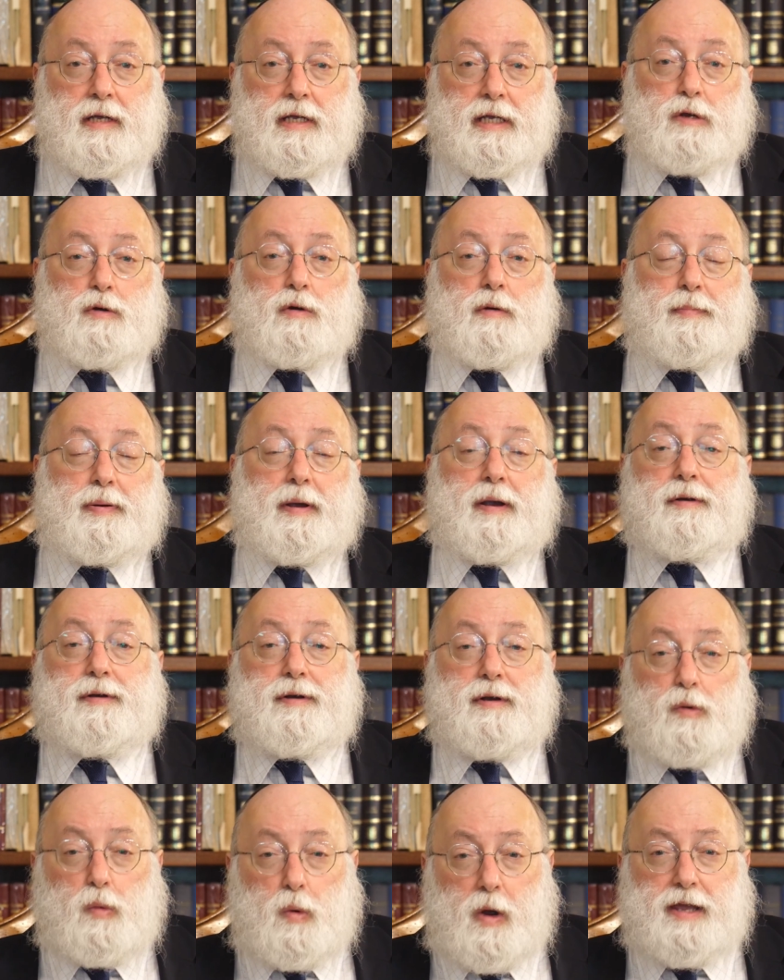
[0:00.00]
You repair it
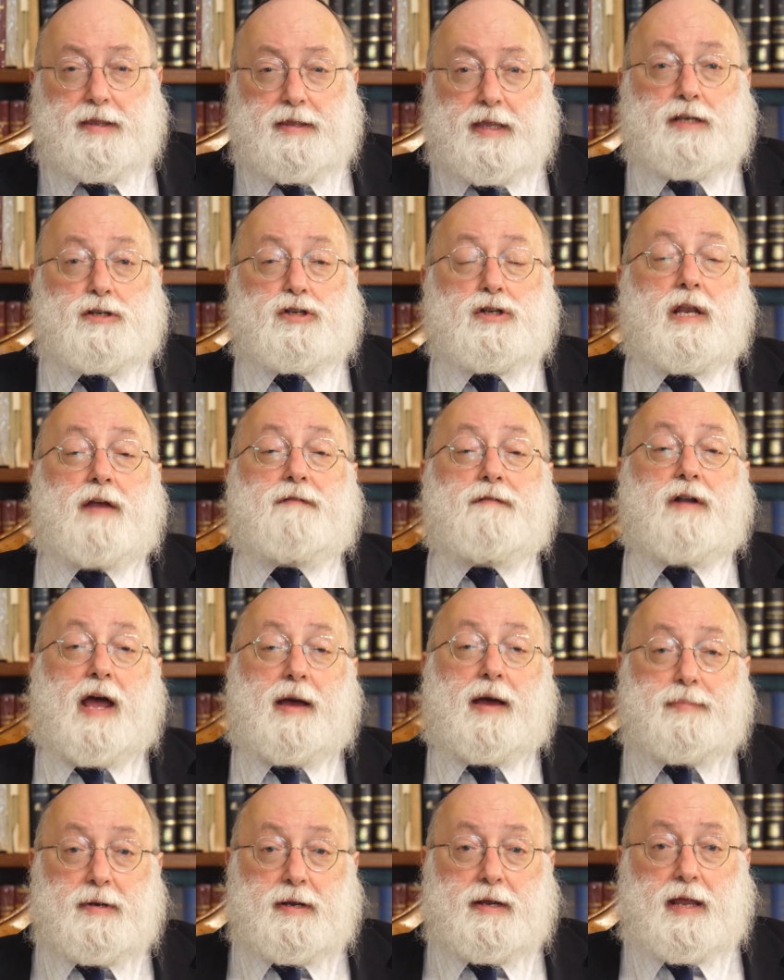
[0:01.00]
in a way that should never
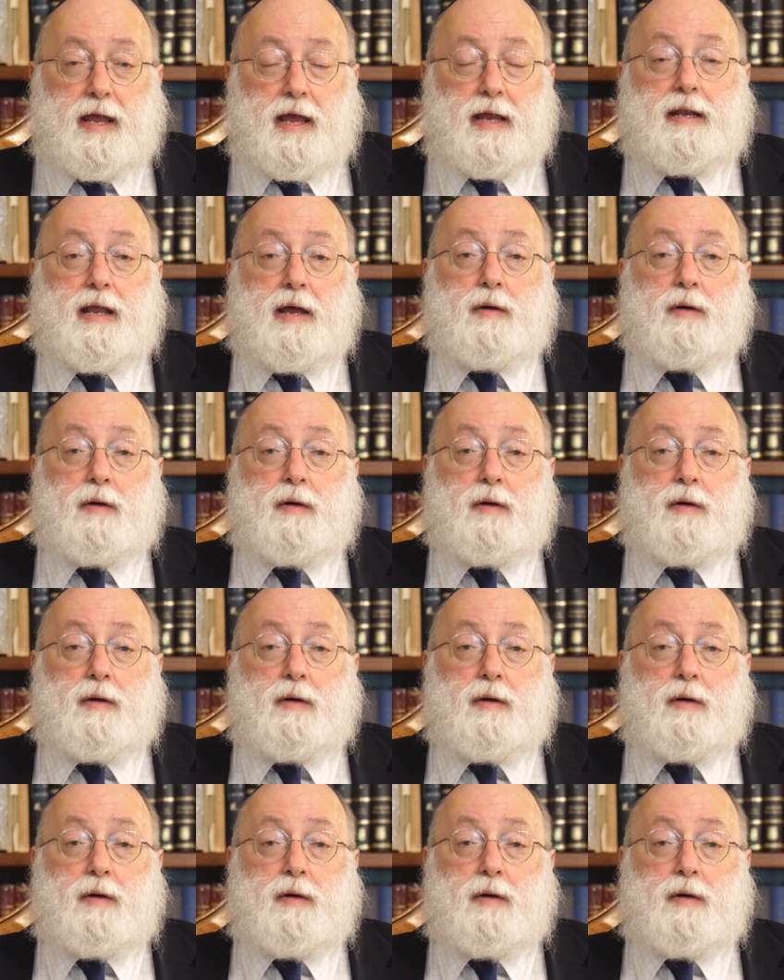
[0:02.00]
happen again.